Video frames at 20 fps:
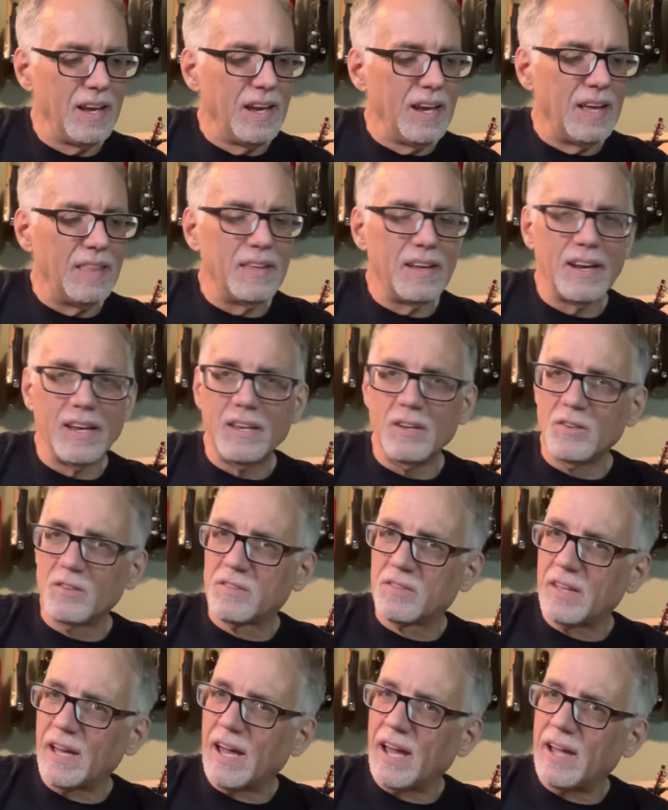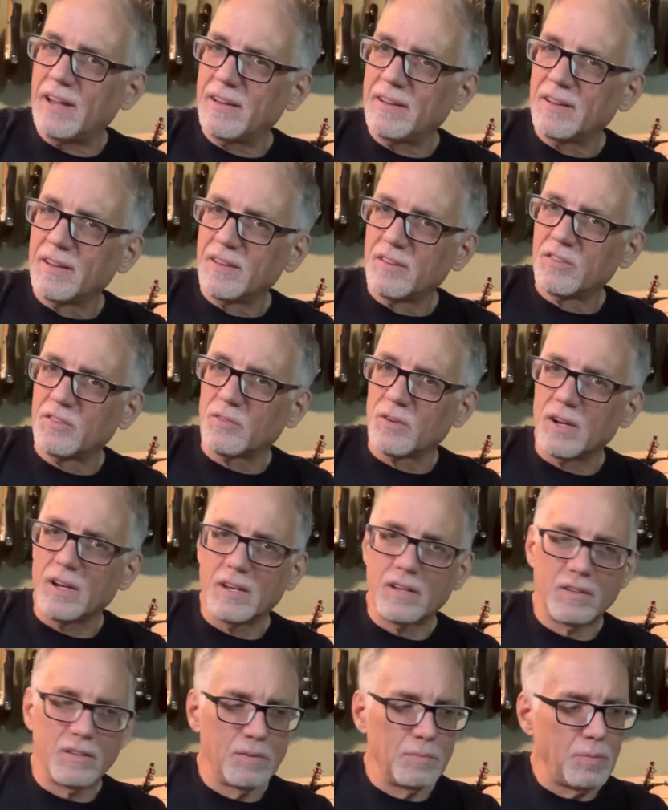And then I use that
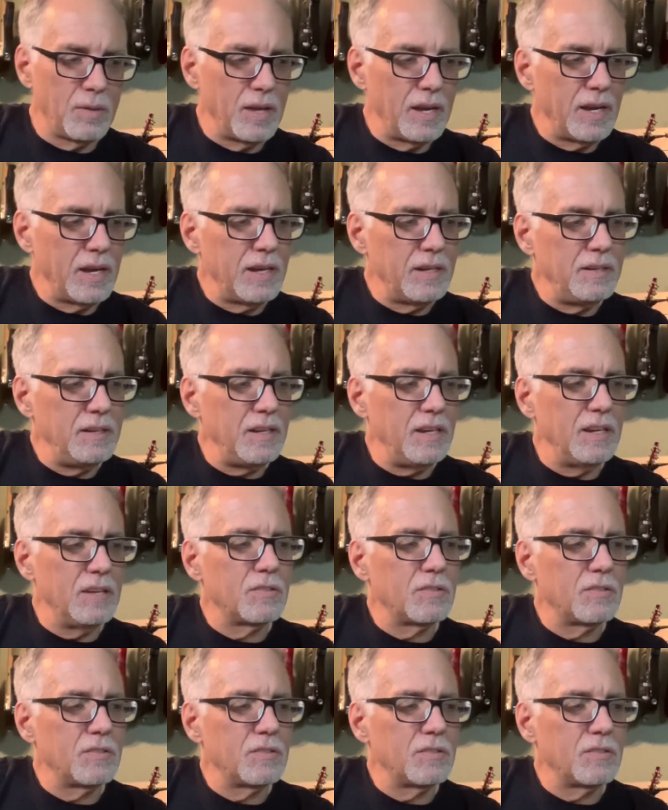string to play a D.